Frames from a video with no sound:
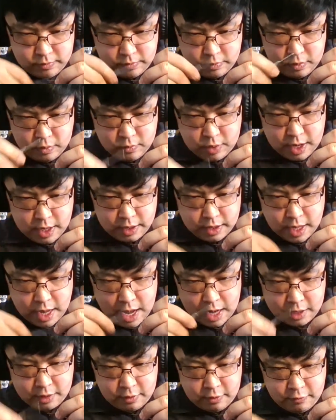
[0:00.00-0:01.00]
wind the
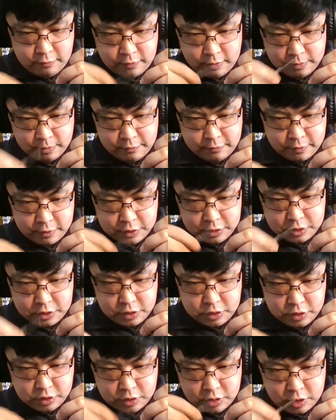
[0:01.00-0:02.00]
hackle from the
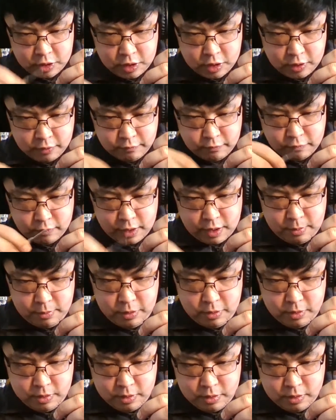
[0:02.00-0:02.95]
first turn of rib,